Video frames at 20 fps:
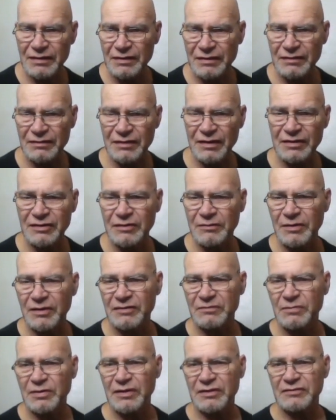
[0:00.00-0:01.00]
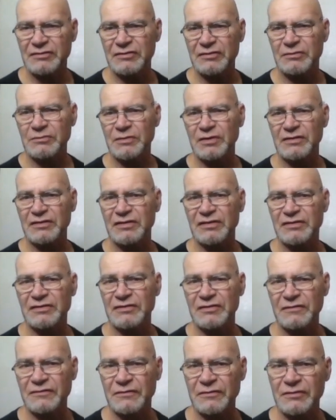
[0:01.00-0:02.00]
Not the best picture, but this
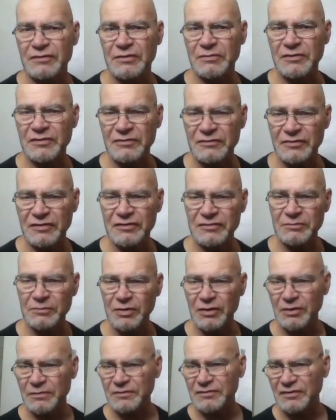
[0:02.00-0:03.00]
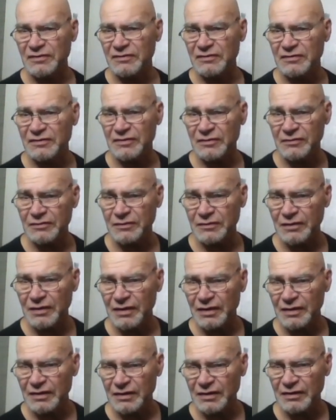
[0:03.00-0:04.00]
is for demonstration purposes, so
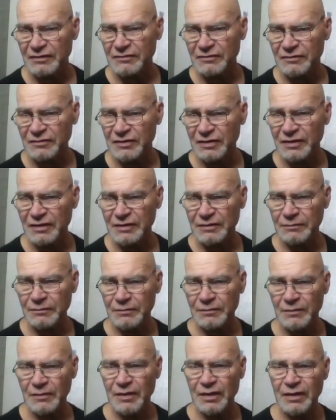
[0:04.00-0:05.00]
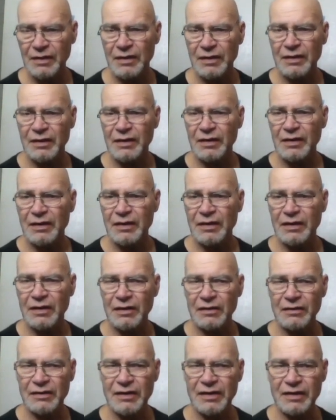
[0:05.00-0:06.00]
that's okay.
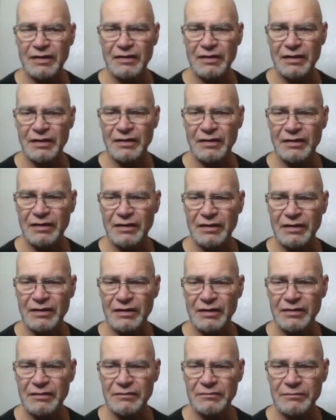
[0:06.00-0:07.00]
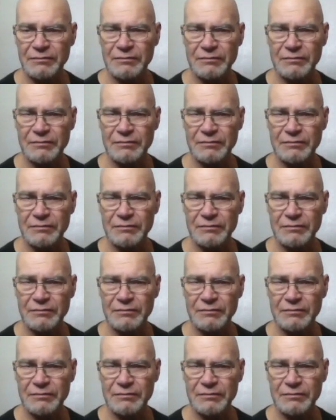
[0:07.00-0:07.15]
Alright, and then